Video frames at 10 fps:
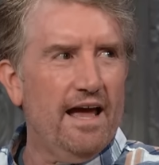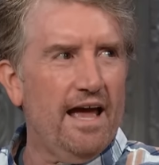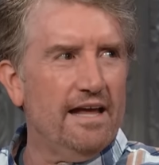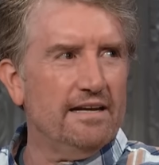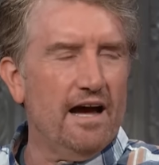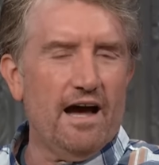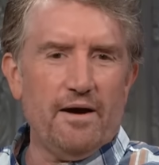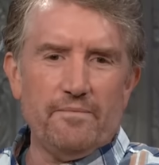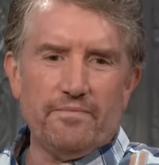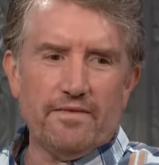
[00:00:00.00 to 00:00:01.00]
And uh,
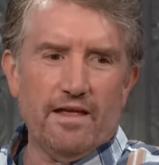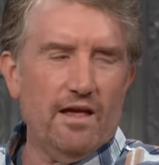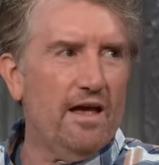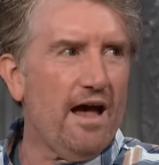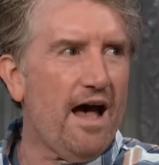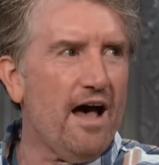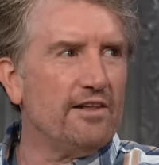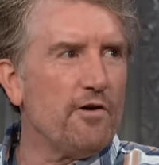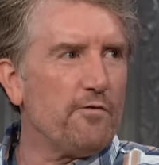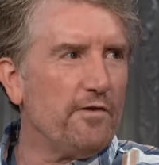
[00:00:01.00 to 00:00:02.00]
I'll
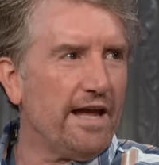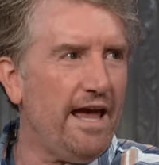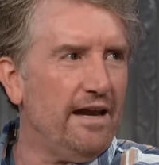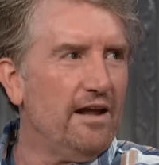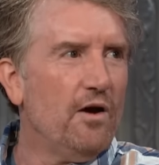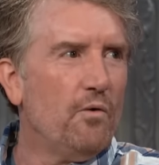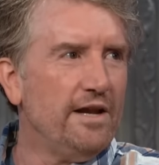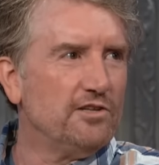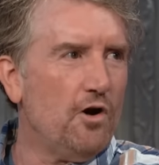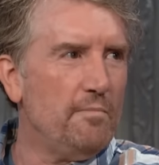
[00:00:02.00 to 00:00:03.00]
never forget what
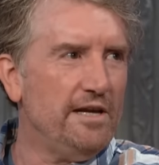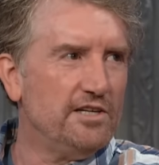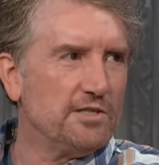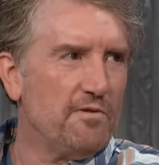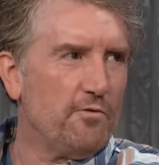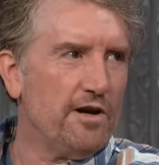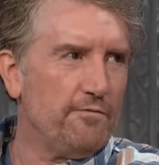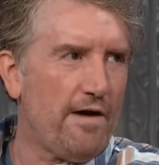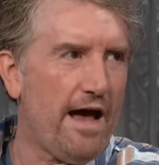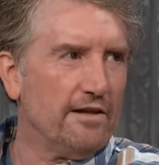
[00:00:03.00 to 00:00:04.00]
he told me just before he
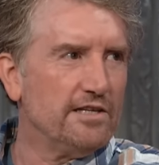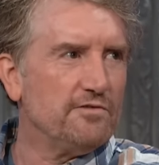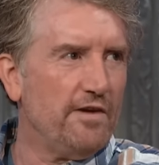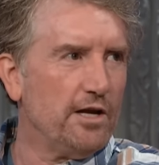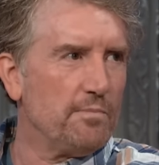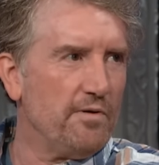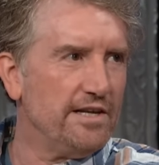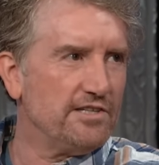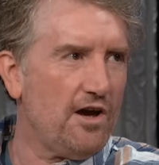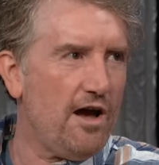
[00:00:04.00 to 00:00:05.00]
filed his
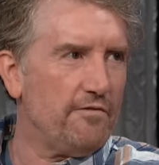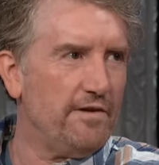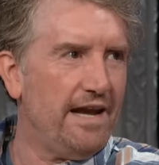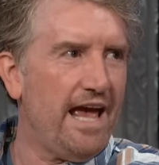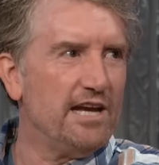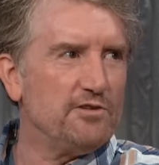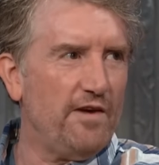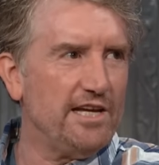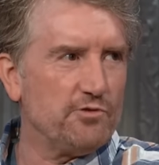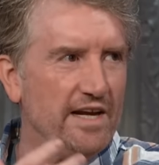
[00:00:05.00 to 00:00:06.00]
fingerprints off and had his
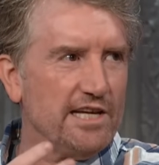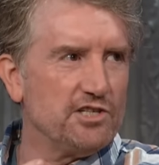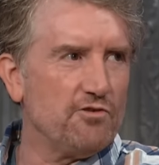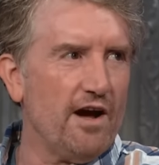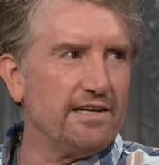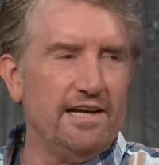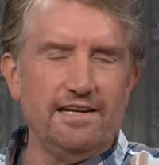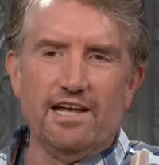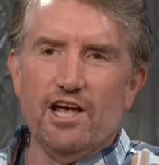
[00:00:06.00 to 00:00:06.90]
face reconstructed